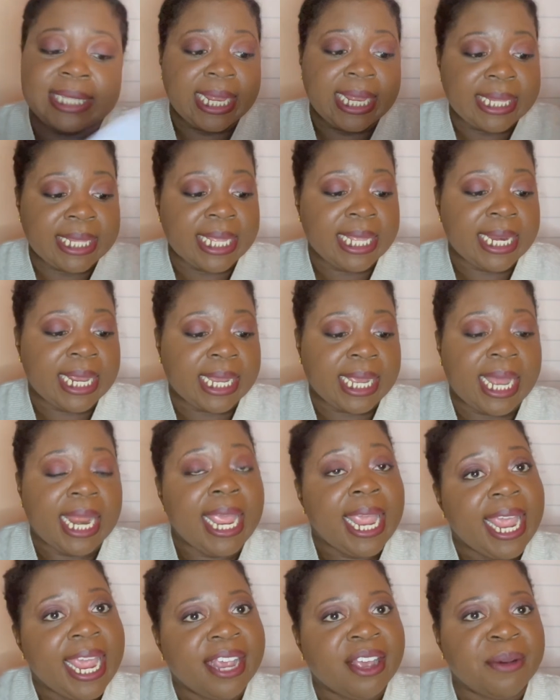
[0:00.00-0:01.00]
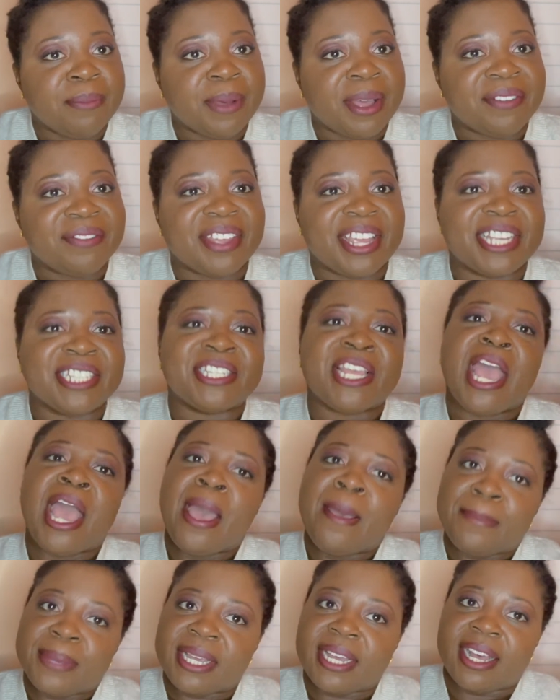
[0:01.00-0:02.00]
then I got egg on my face
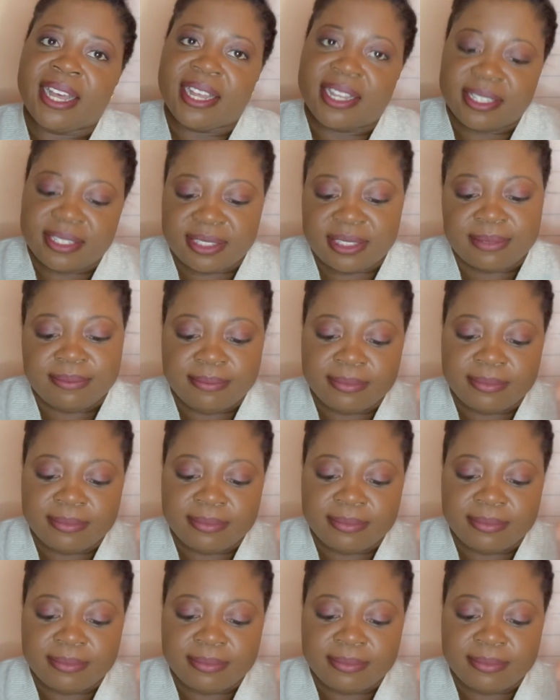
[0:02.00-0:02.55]
because